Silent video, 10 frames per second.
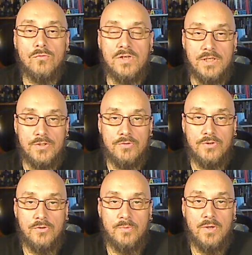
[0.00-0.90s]
Greetings,
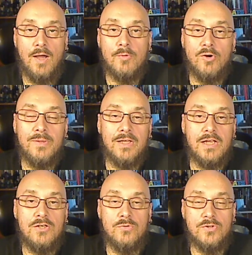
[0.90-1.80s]
YouTube. I'm going to be
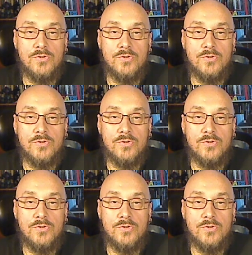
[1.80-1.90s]
linking to a